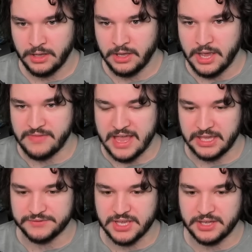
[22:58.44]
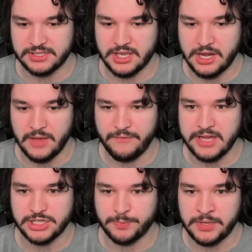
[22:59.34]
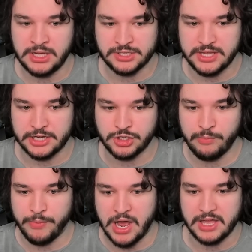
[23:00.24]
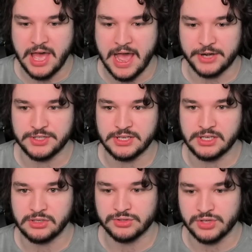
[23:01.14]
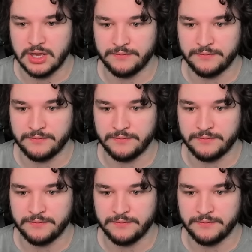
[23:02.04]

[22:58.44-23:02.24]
And that gives us enough HP so that Chewbacca actually kills off